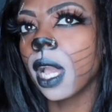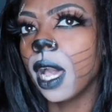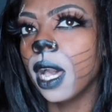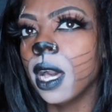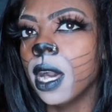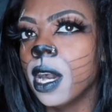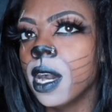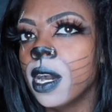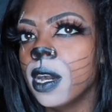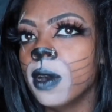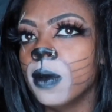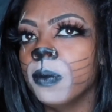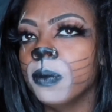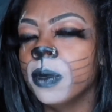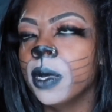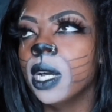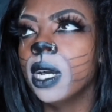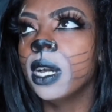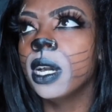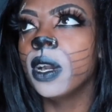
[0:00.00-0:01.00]

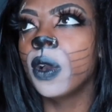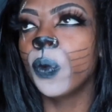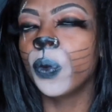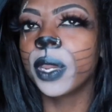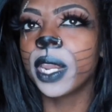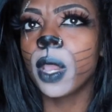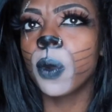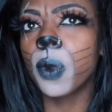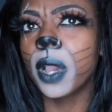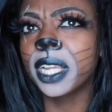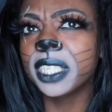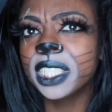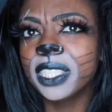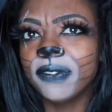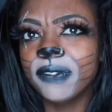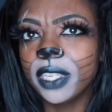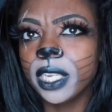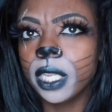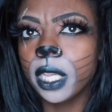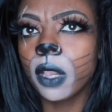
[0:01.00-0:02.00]
When I watched the
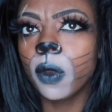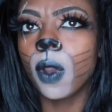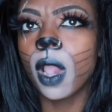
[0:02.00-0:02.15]
video,